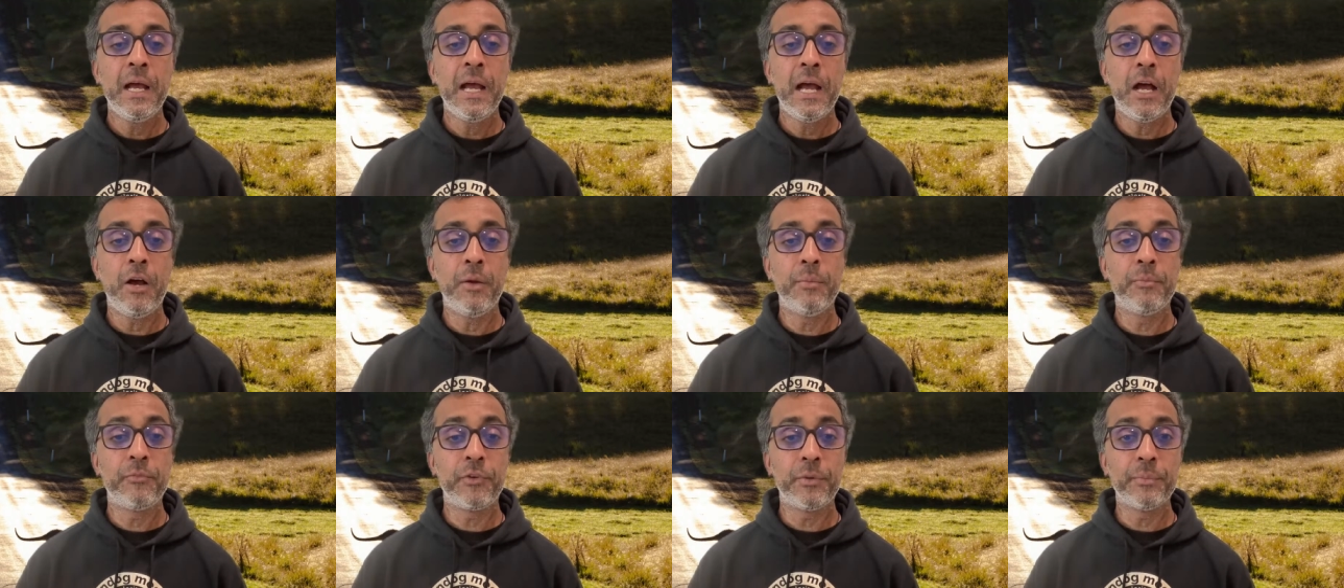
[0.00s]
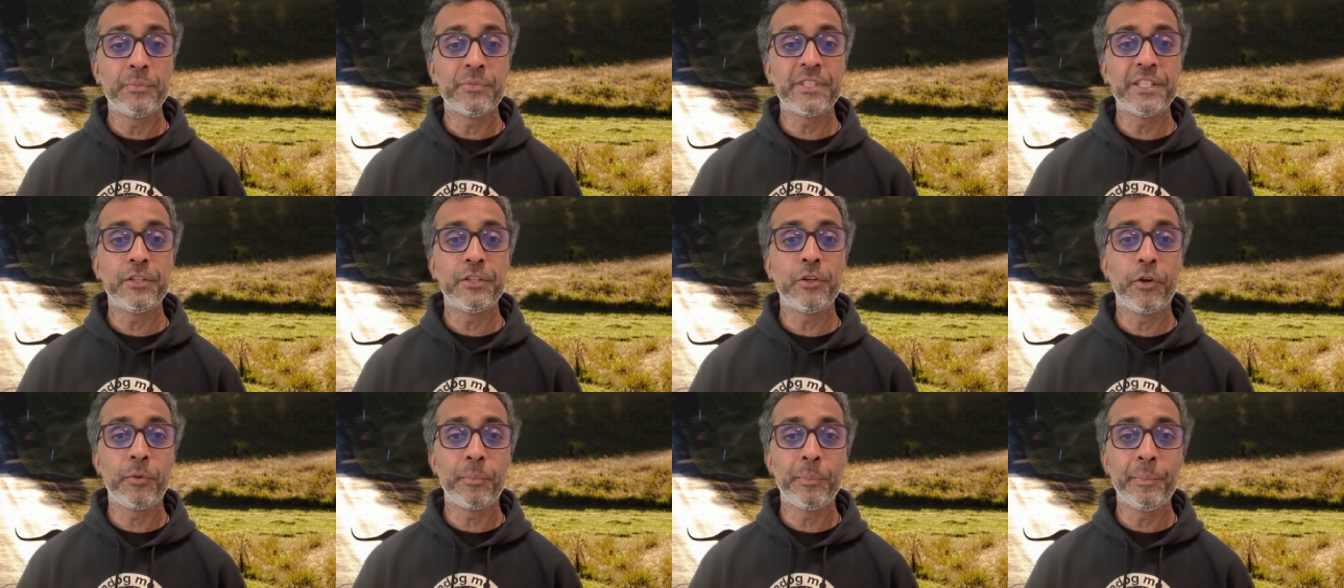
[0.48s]
I'm from
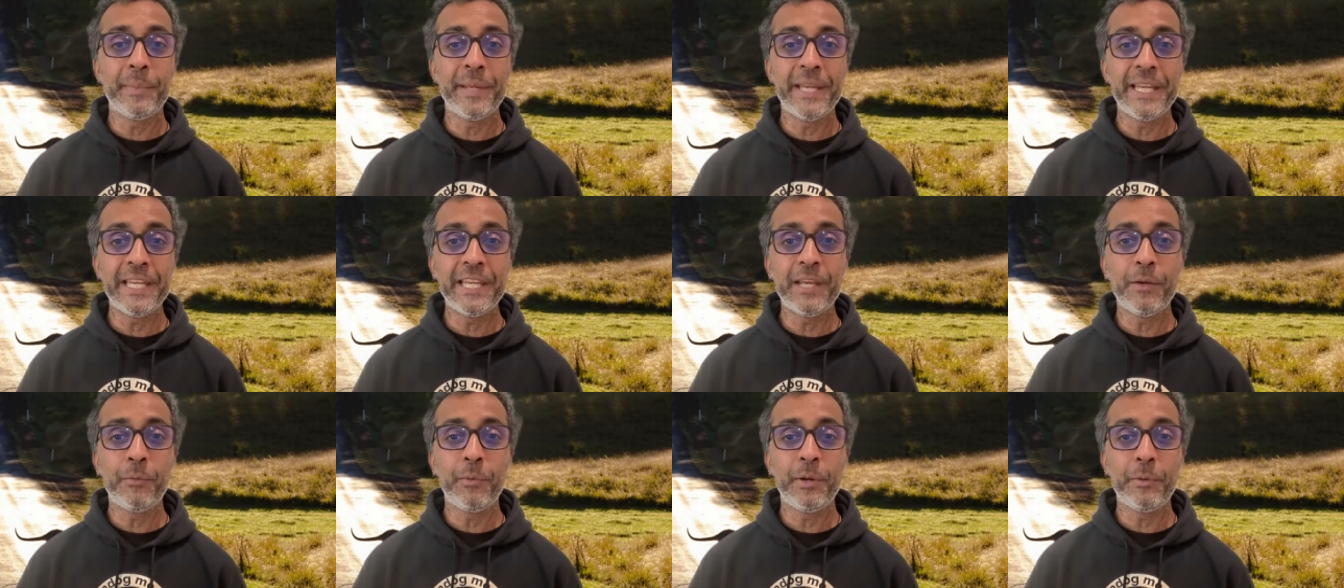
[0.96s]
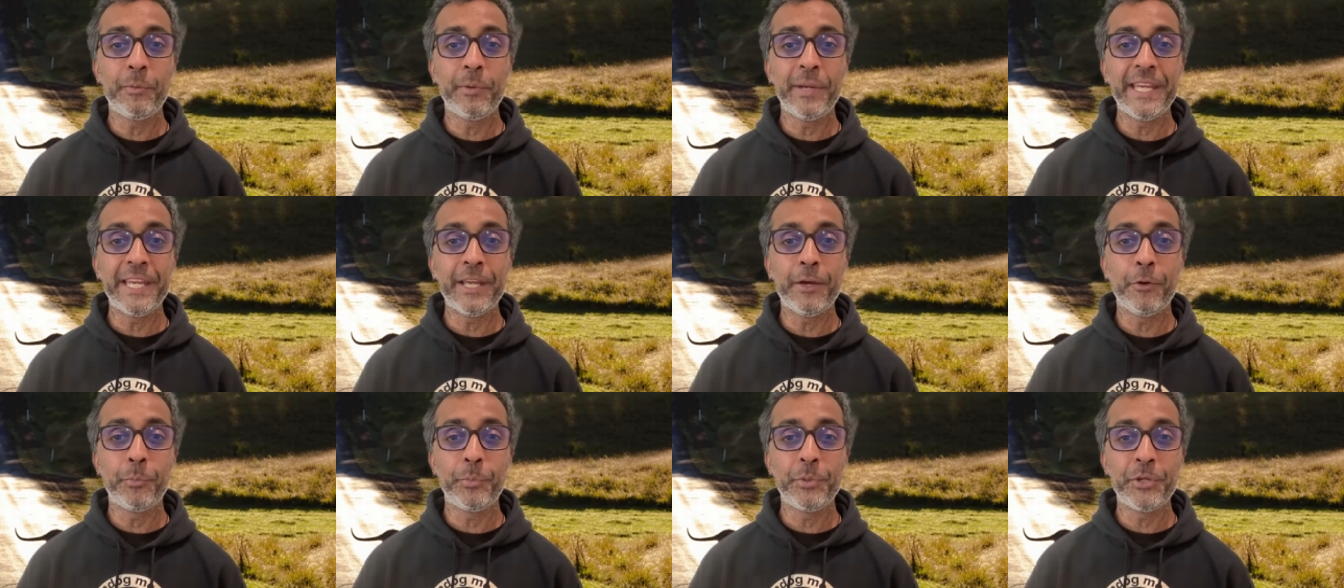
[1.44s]
Cindog Media, where
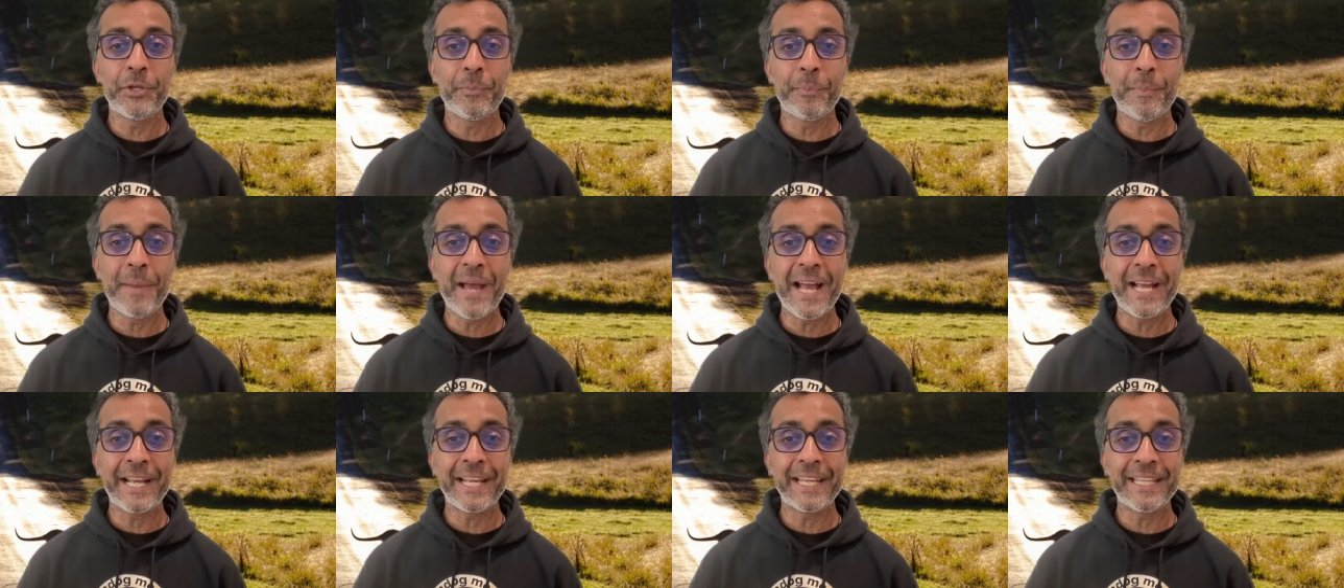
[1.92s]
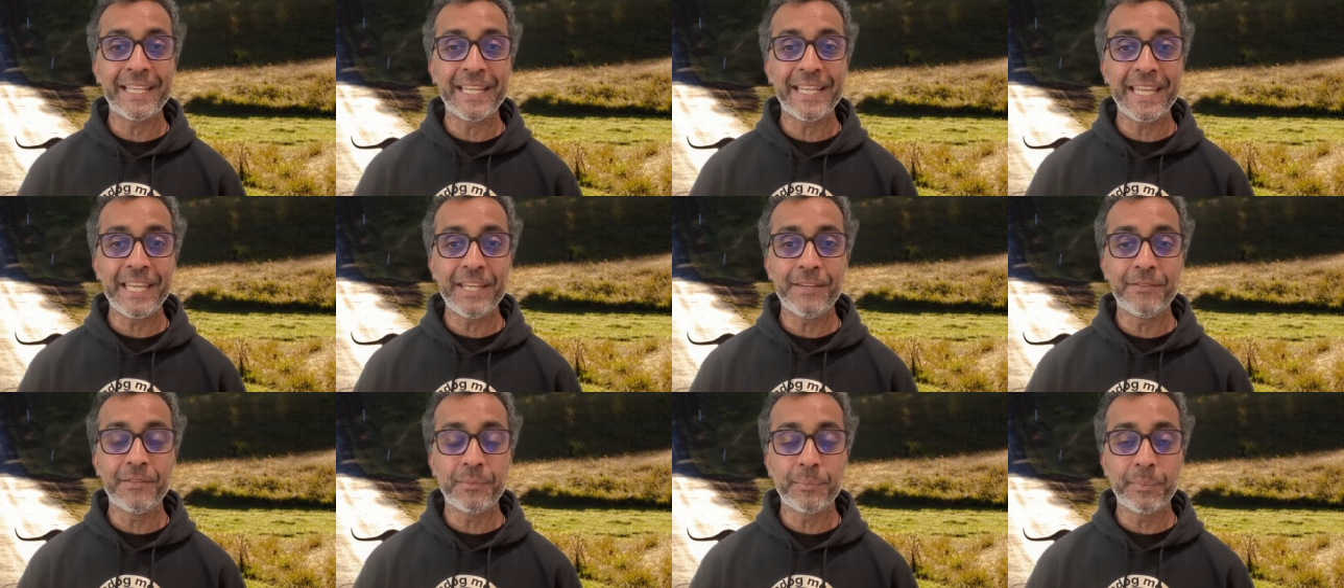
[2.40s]
we help you to market
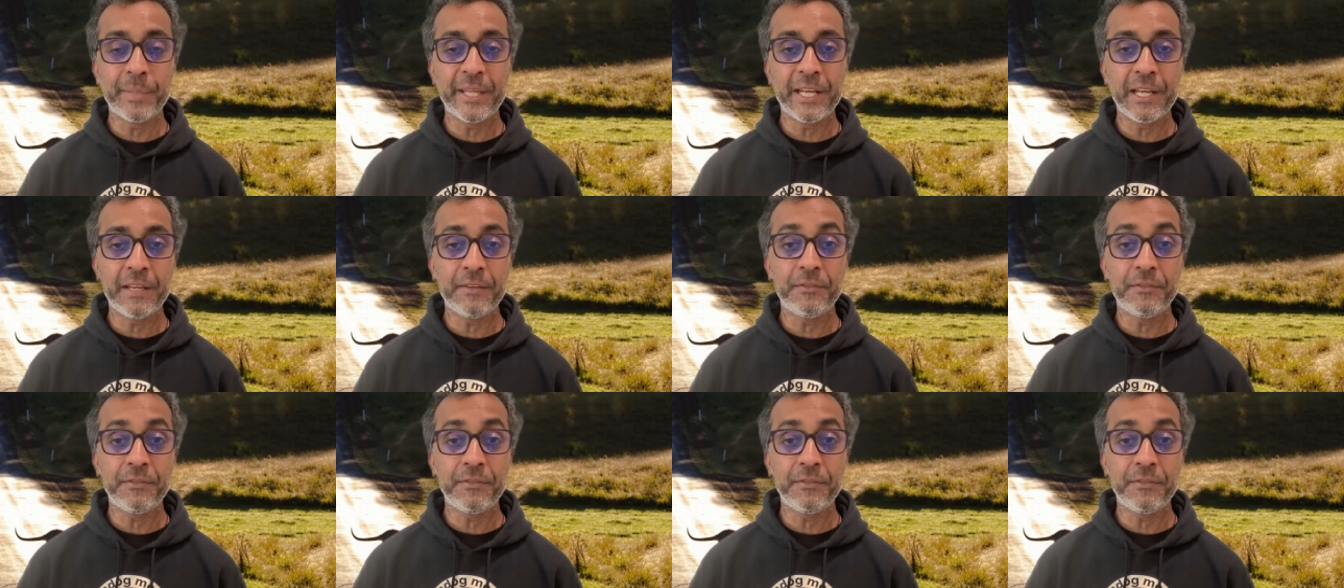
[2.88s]
even better.